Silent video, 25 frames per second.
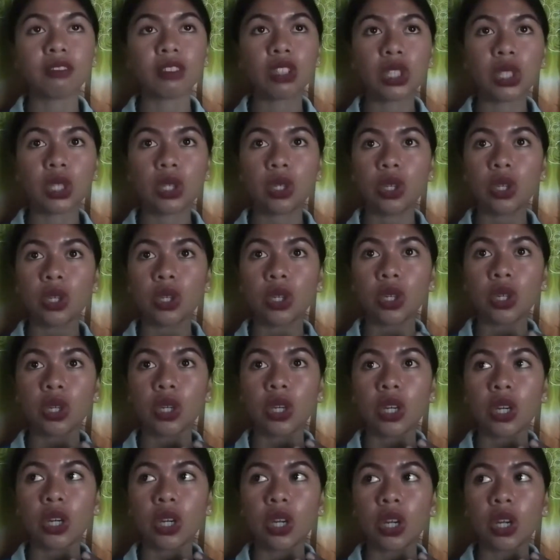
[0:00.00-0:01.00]
to
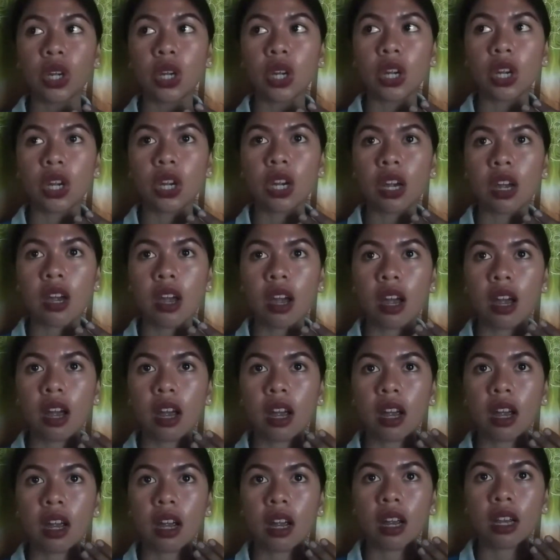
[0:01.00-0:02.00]

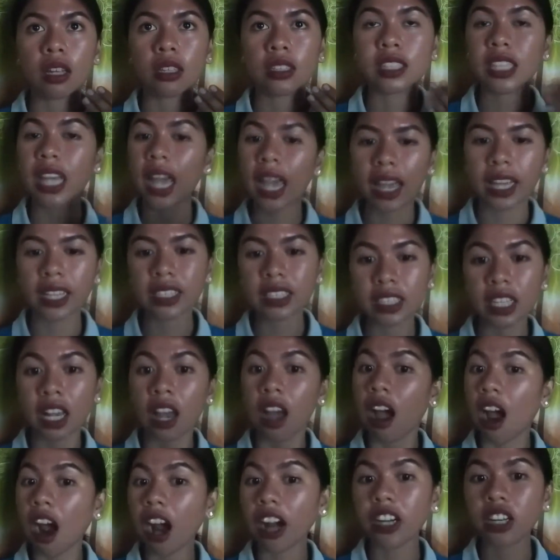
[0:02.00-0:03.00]
test
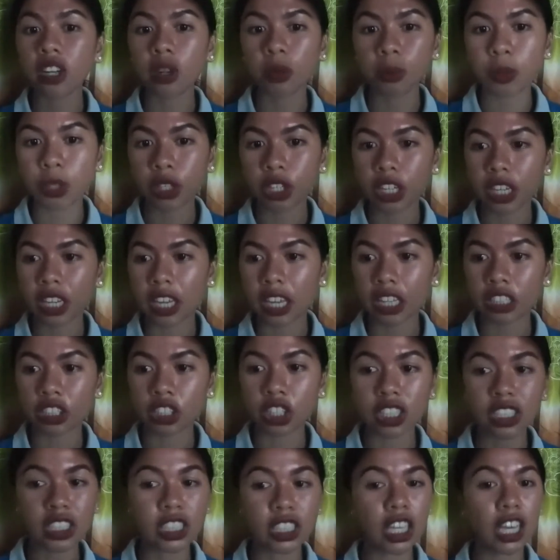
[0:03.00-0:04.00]
our
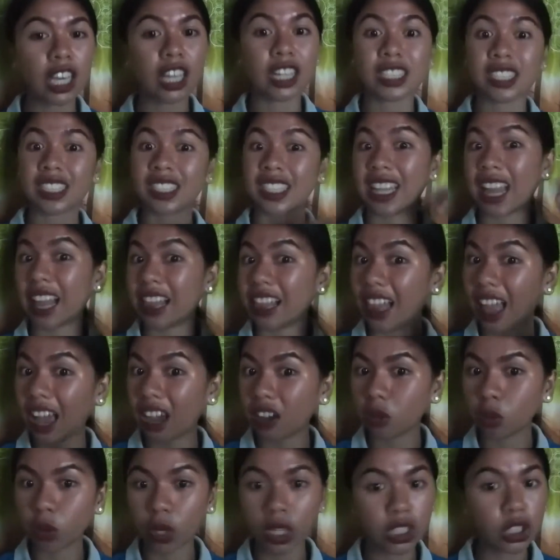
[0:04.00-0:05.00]
communication skills, the
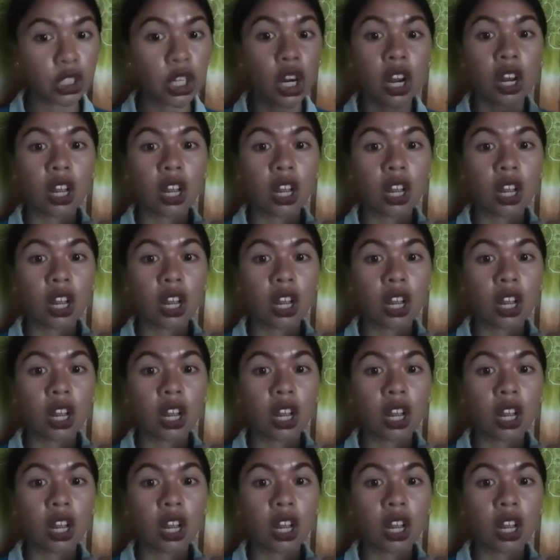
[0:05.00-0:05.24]
language.